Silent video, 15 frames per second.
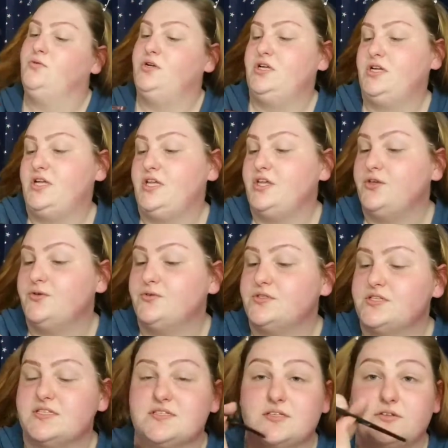I'm going to use
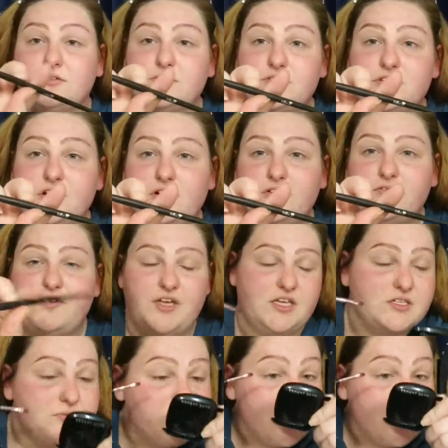this little doll face